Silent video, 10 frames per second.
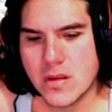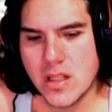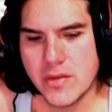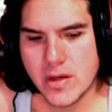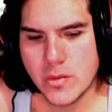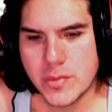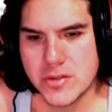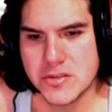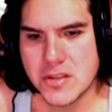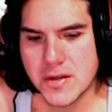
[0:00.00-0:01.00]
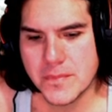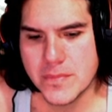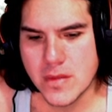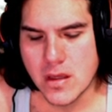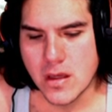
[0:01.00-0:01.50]
Olivia, what brings you? here? Um,
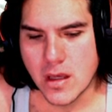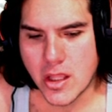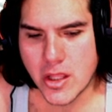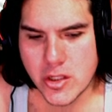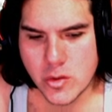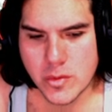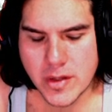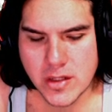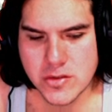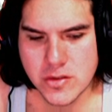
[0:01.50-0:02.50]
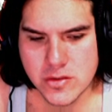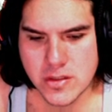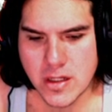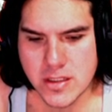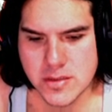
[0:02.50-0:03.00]
I heard you were invited to
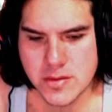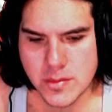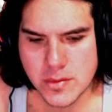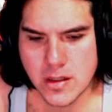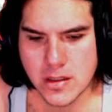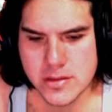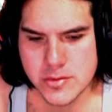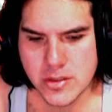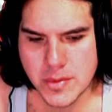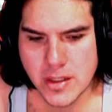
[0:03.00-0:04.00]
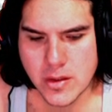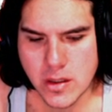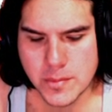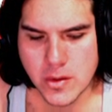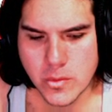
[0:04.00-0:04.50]
tonight's uh, Sartorial bank, uh,
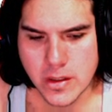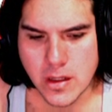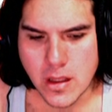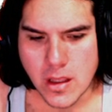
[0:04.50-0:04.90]
banquet,